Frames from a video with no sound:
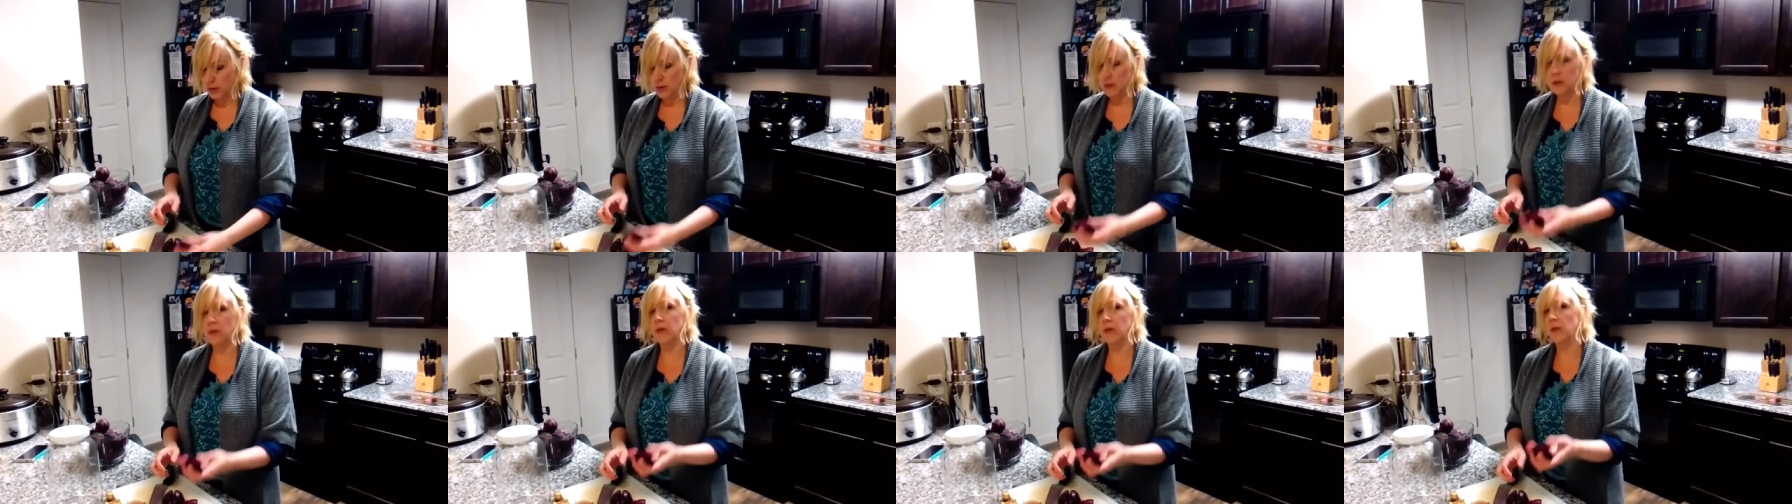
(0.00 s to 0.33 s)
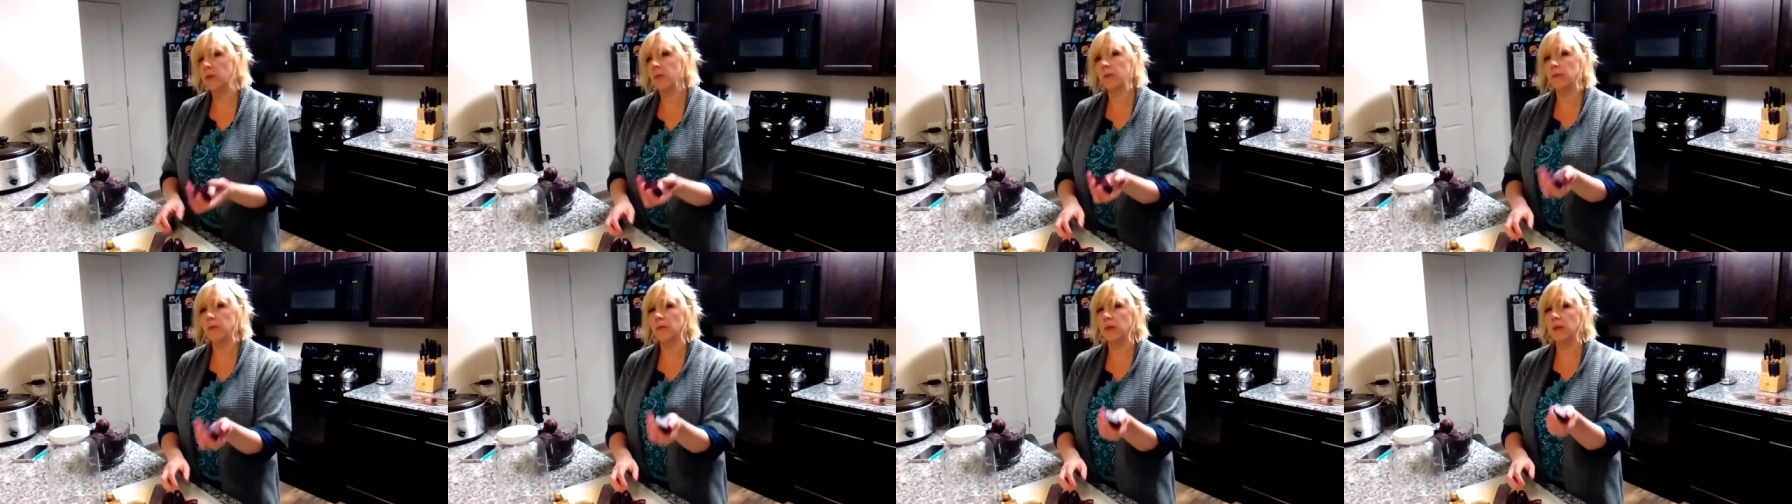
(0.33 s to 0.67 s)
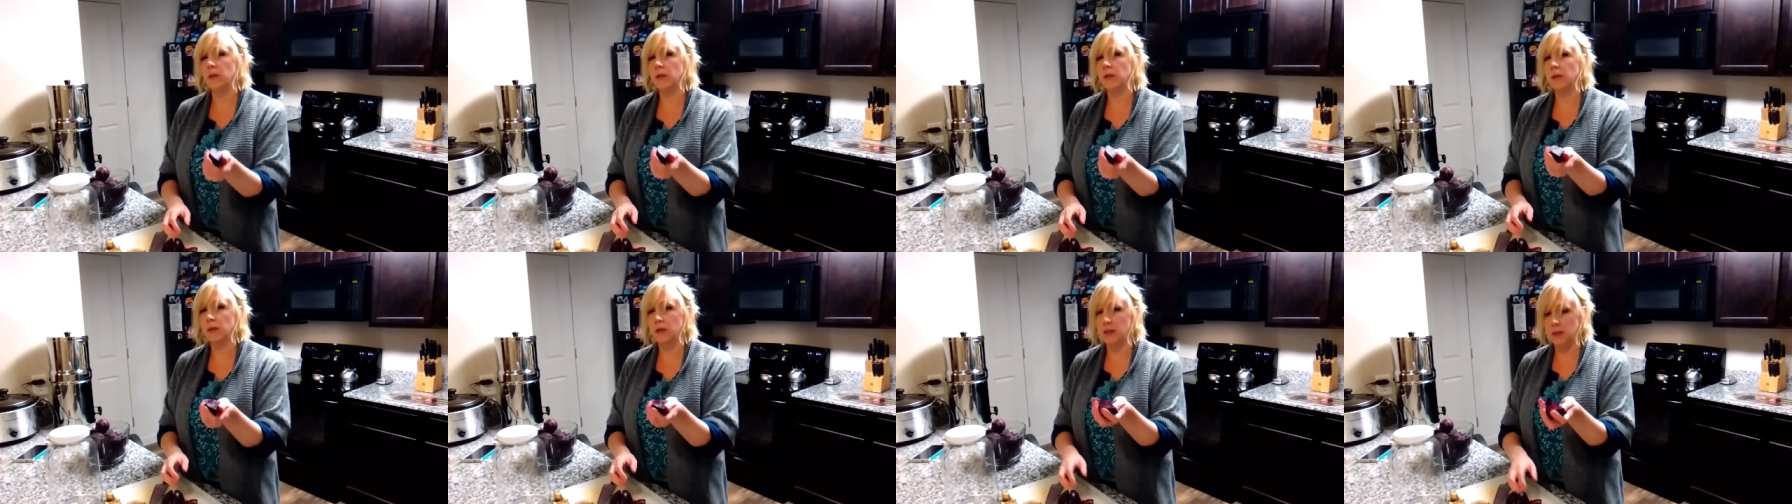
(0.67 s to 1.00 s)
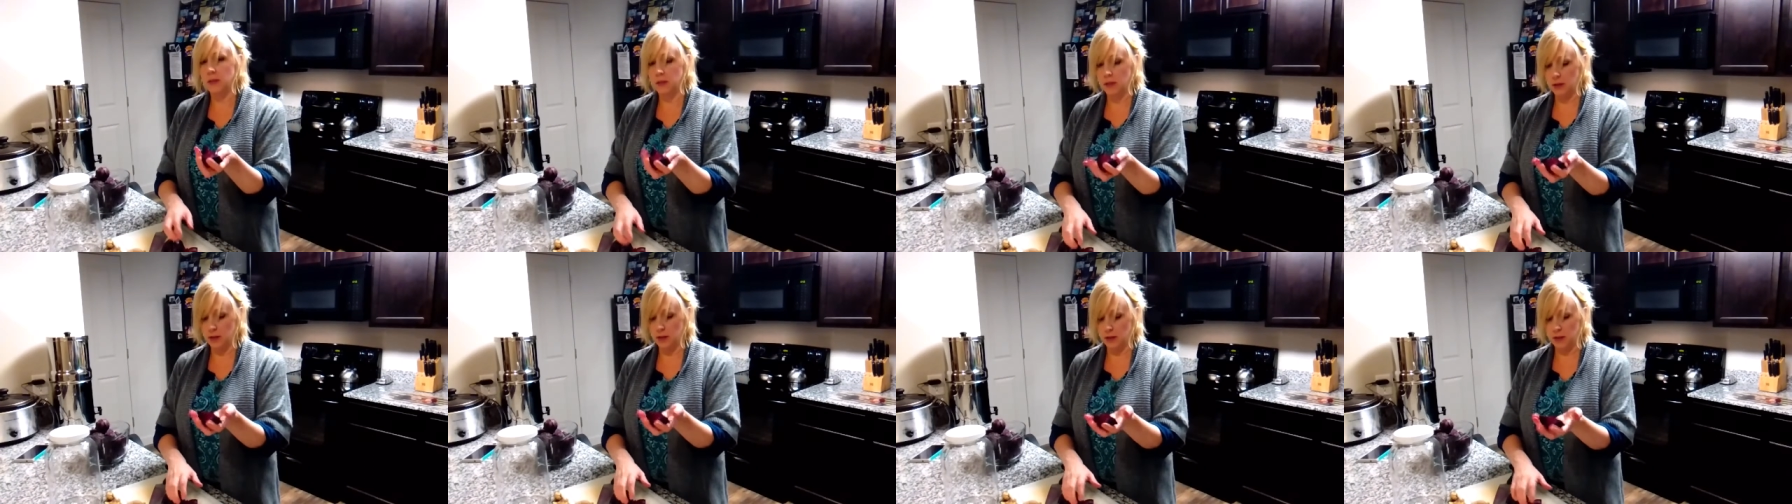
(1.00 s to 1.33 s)
so you can
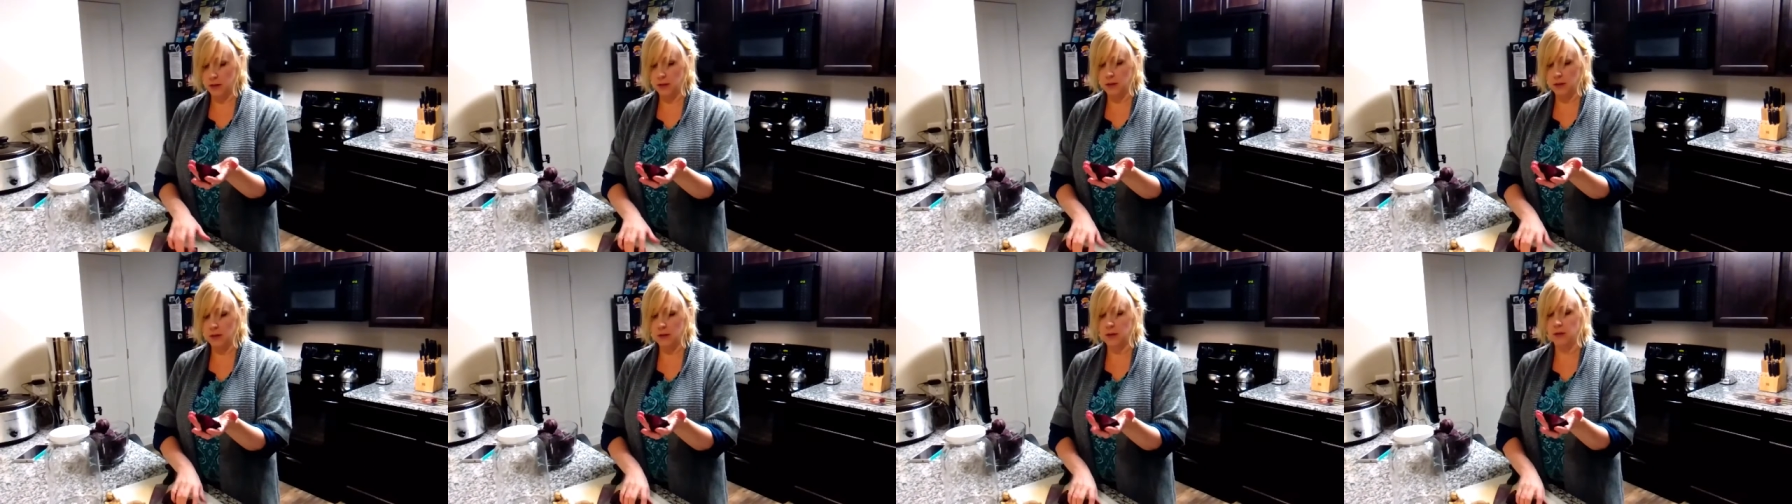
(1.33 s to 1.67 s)
see.